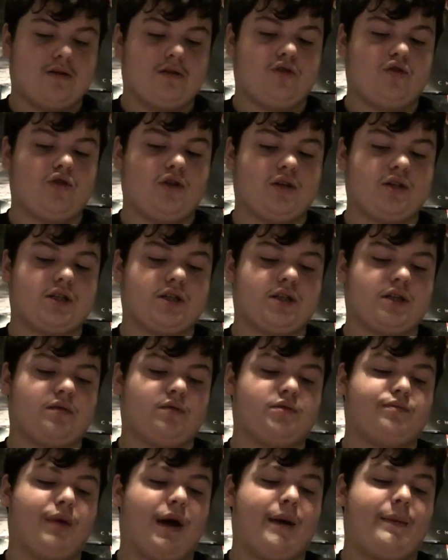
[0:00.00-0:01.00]
Trish
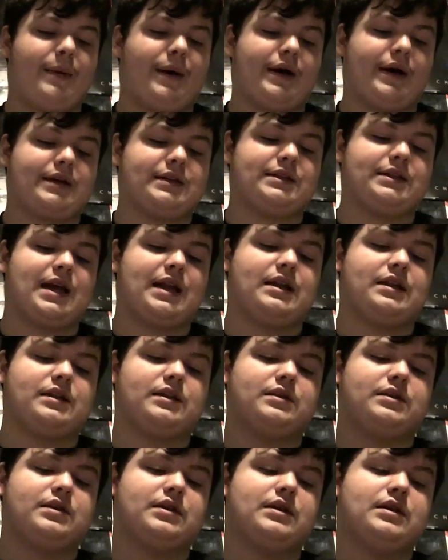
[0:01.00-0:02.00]
discovers backpack's tent.
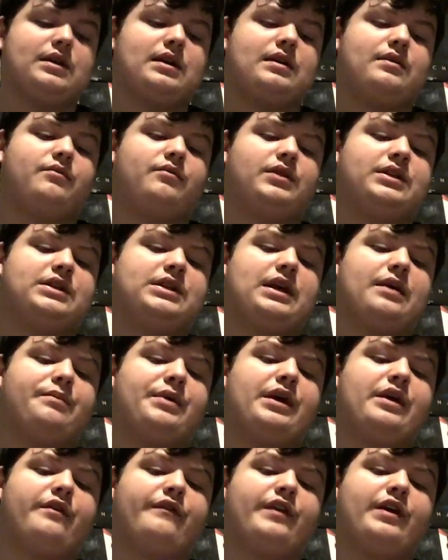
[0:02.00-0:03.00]
We see a
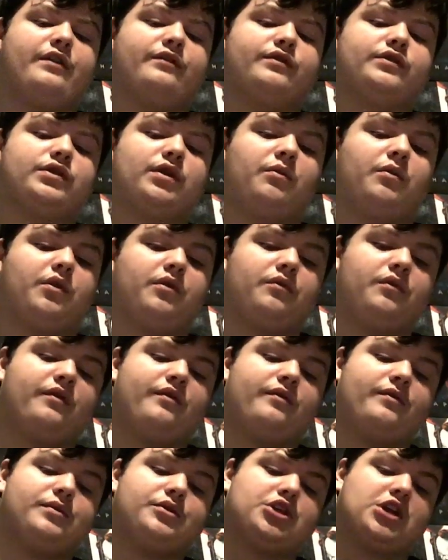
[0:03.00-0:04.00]
POV of someone with a
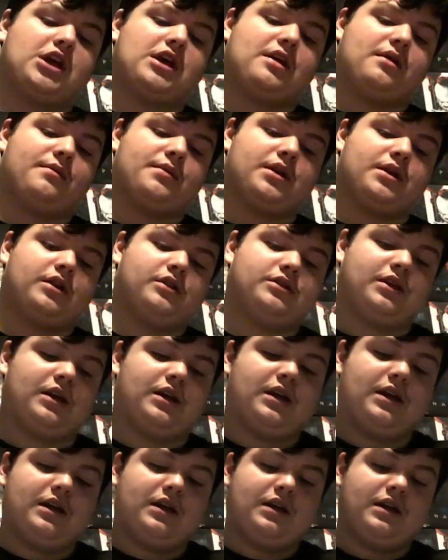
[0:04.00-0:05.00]
machete coming closer,
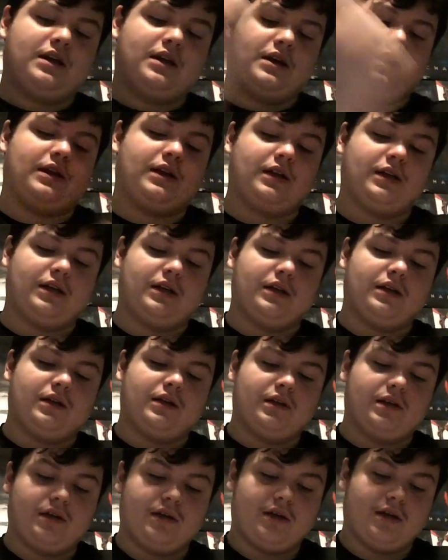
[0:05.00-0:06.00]
and
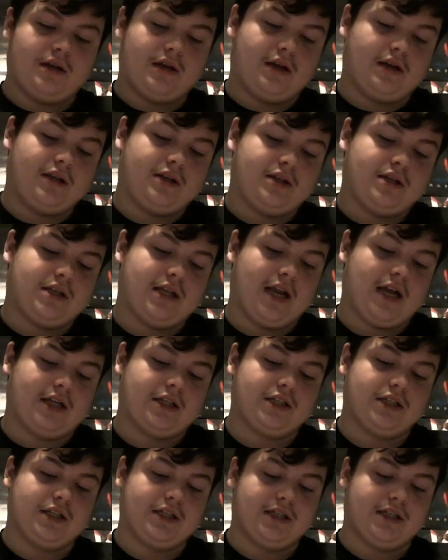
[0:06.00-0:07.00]
he
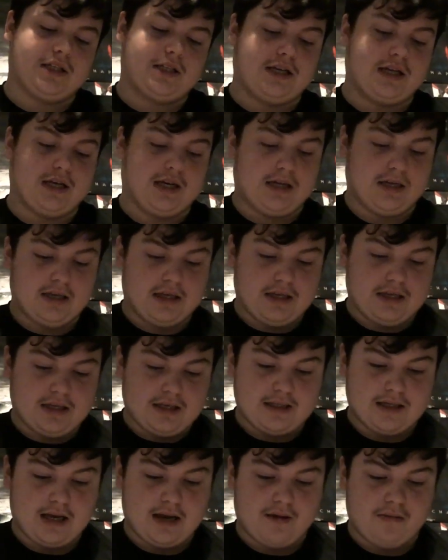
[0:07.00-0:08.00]
slashes his
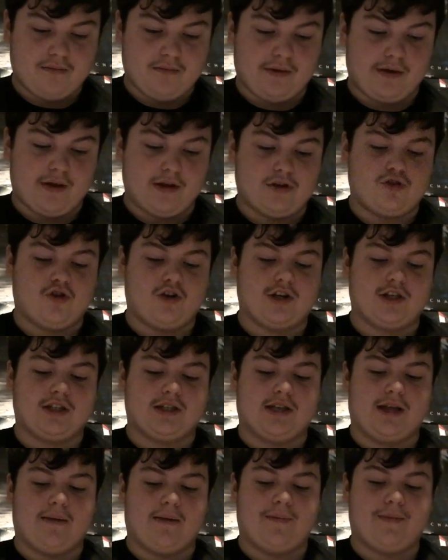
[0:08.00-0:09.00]
tent, but Trish
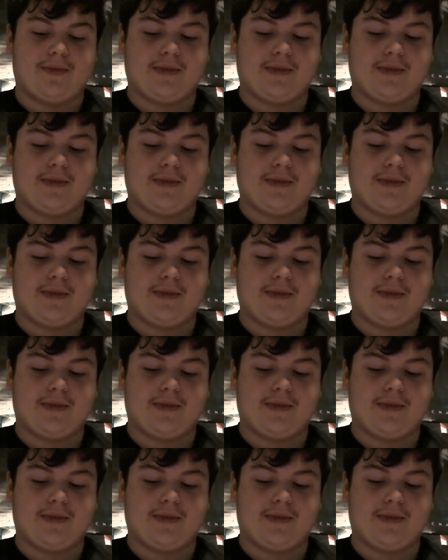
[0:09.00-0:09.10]
is there.